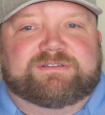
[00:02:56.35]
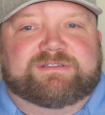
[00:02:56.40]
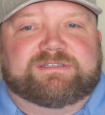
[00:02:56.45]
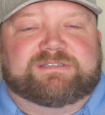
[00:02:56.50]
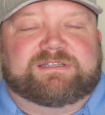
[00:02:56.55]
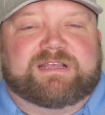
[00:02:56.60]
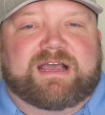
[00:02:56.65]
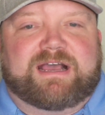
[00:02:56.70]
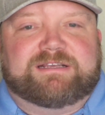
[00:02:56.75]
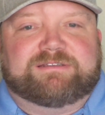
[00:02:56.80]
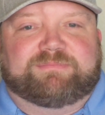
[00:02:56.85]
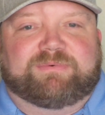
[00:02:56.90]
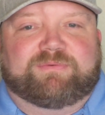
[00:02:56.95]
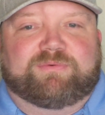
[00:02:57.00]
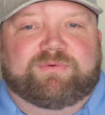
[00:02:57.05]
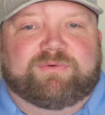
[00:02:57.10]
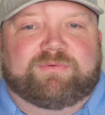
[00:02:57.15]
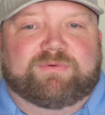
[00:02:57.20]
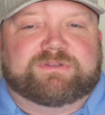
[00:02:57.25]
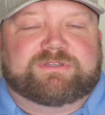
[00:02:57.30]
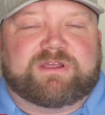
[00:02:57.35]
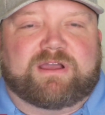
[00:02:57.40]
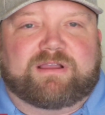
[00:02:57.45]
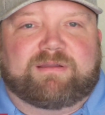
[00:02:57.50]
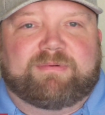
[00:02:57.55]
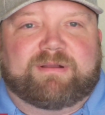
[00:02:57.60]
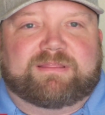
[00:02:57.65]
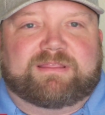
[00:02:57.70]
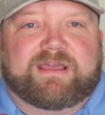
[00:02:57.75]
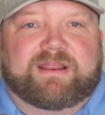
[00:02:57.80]
is the size, but we'll
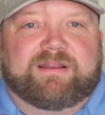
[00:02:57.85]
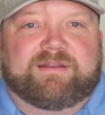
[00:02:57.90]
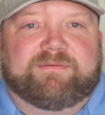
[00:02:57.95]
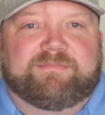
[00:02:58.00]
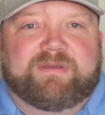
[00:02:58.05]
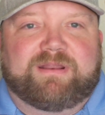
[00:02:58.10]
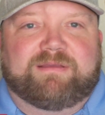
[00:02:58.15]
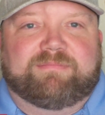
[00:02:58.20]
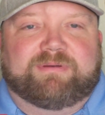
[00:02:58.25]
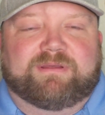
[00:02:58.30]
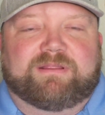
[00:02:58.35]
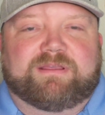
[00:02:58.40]
talk about that in a minute.